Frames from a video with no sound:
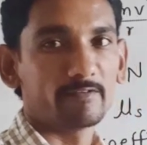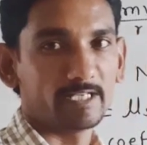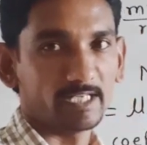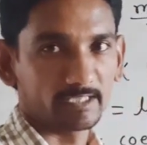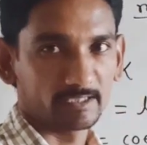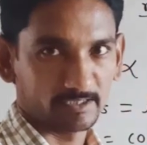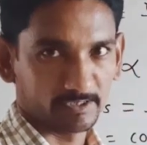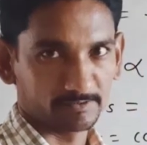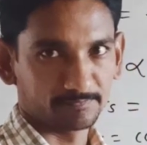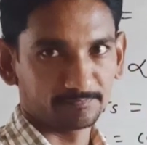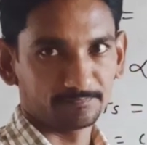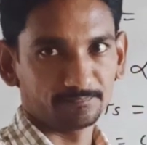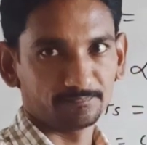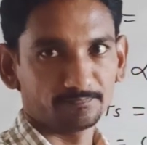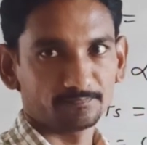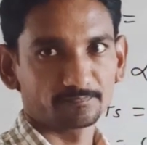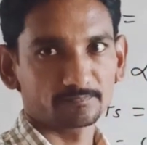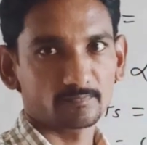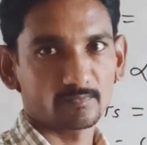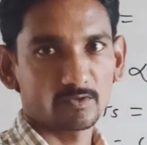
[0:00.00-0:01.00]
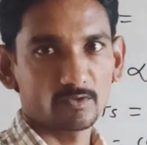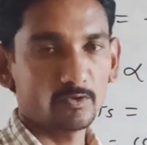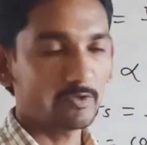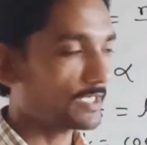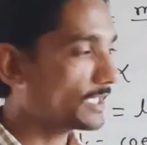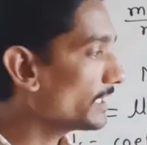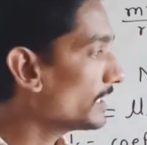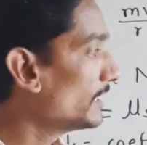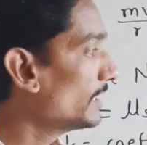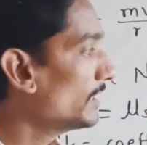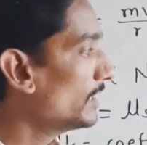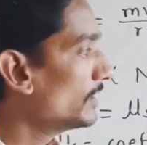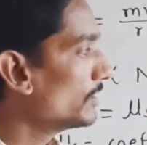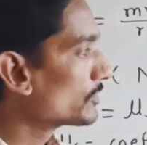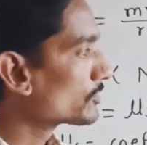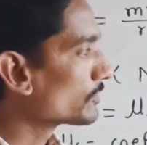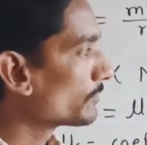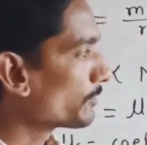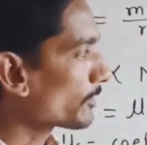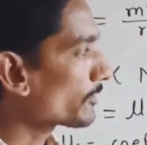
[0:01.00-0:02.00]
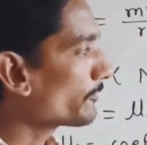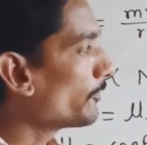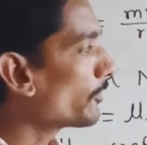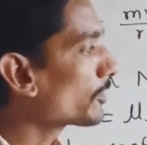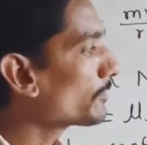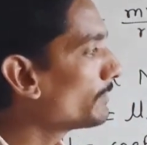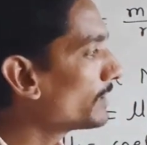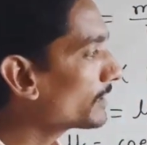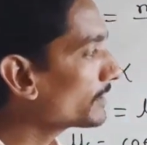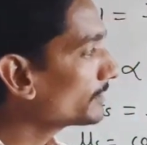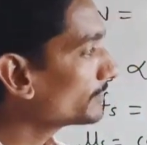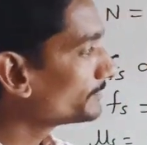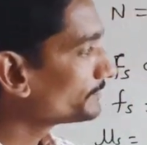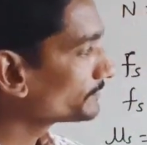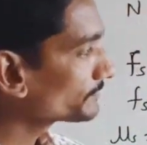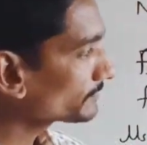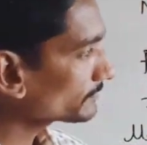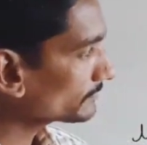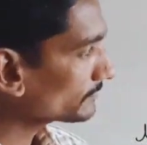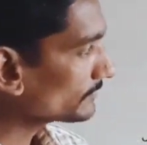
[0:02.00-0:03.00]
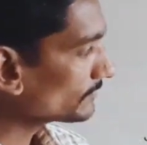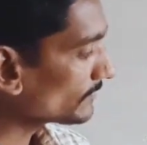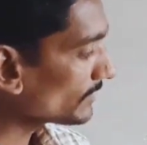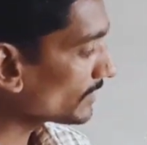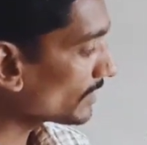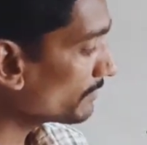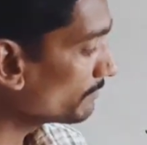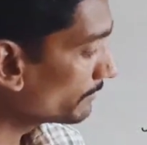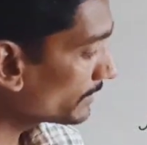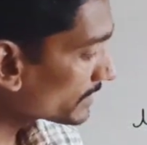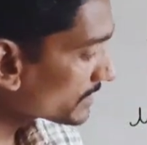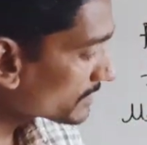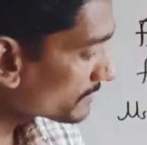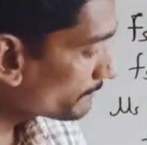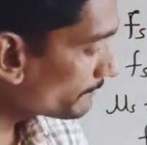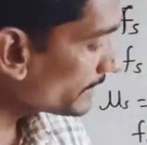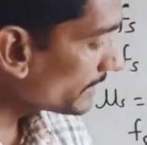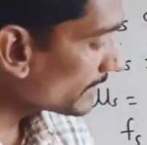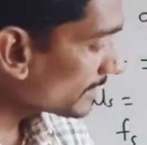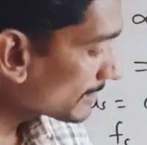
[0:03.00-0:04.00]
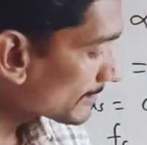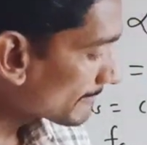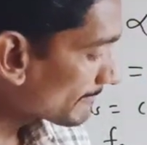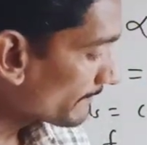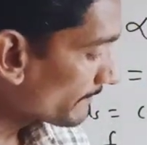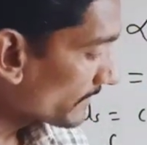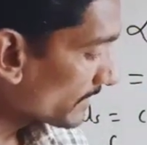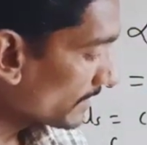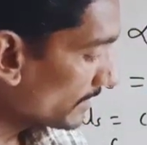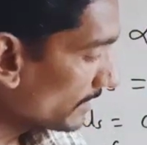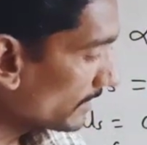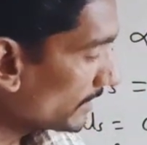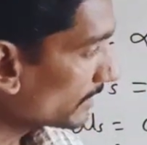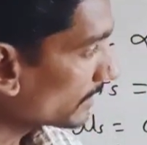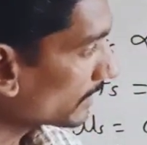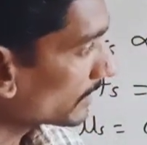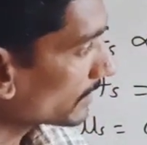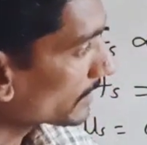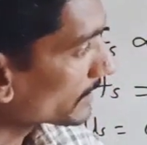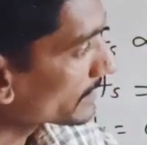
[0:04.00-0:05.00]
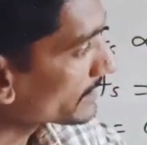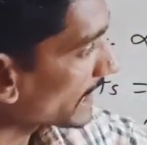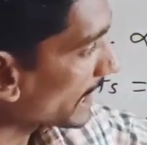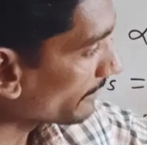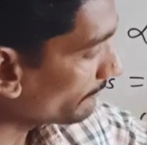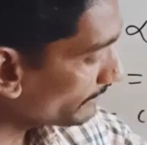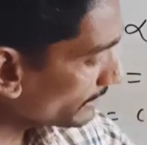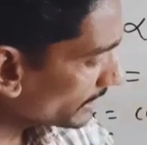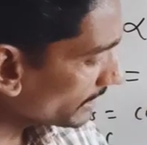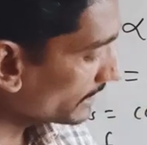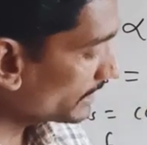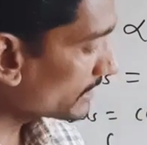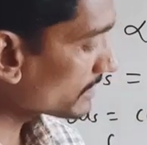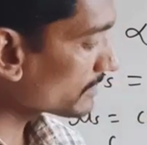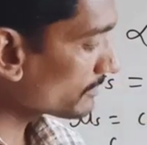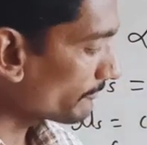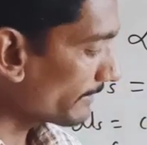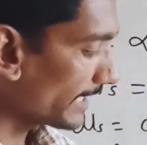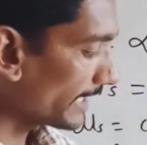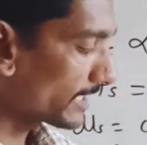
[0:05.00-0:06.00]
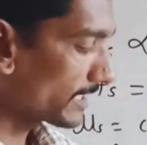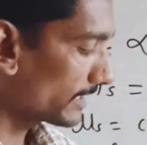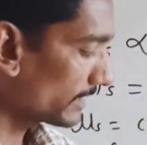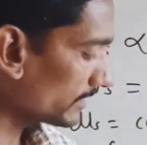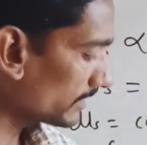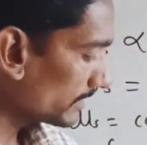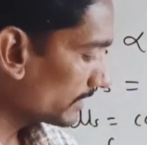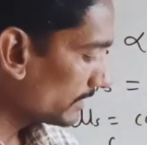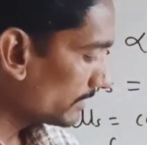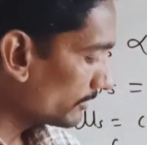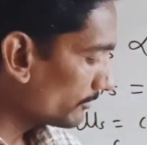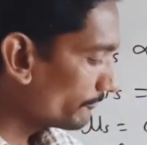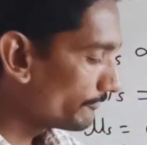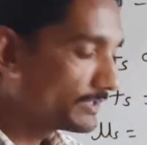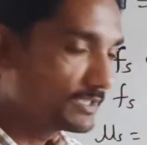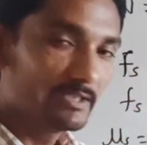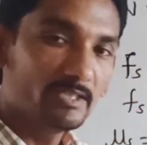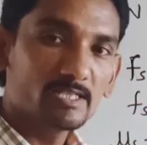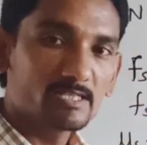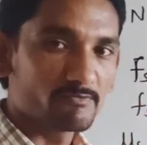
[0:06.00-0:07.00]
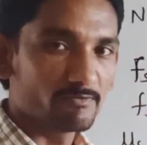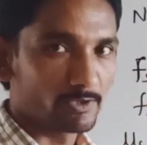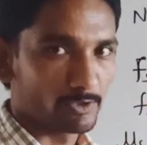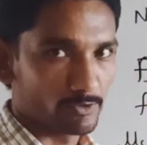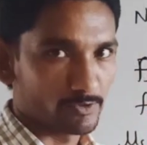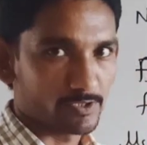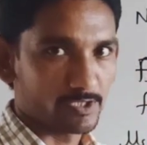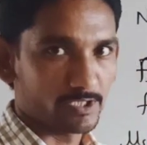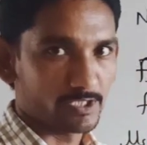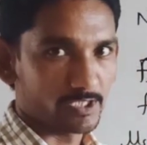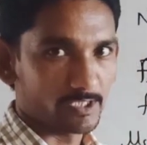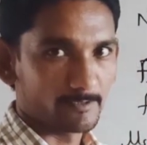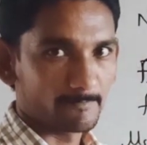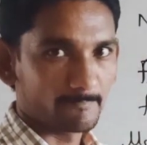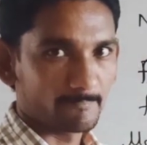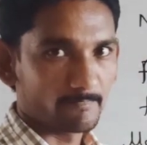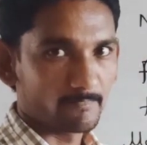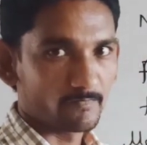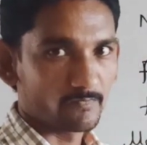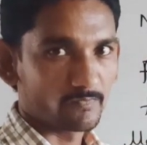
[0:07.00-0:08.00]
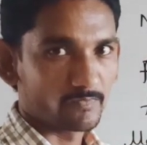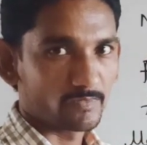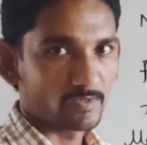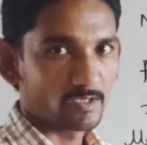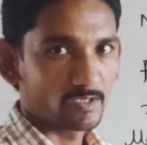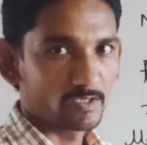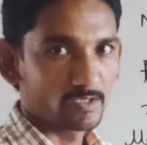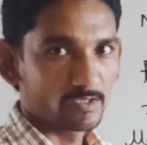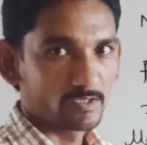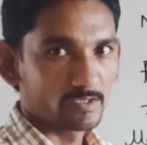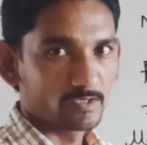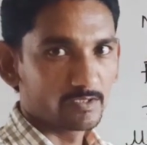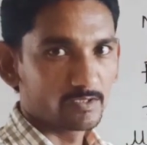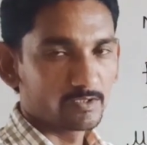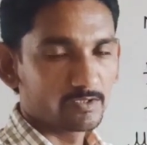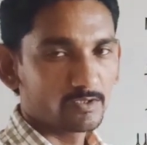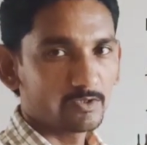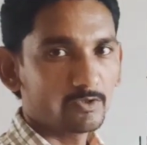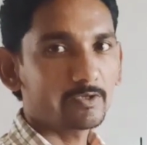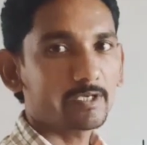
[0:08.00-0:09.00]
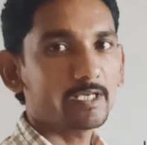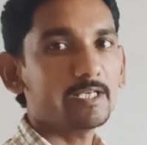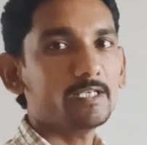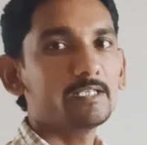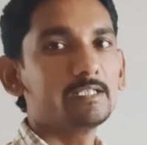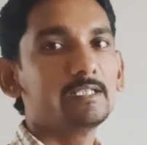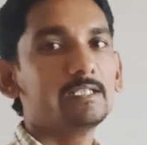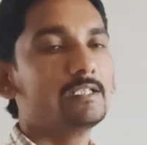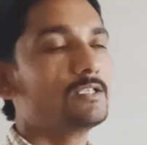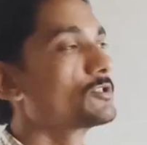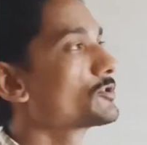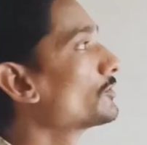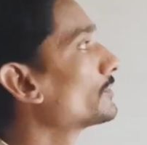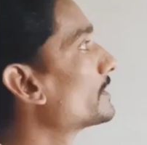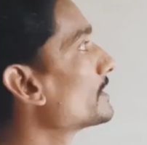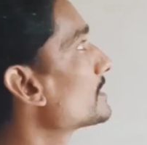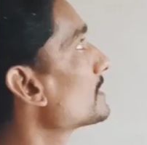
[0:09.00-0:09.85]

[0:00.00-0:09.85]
death. Okay, so performer must be driving his vehicle with this velocity. Okay, so this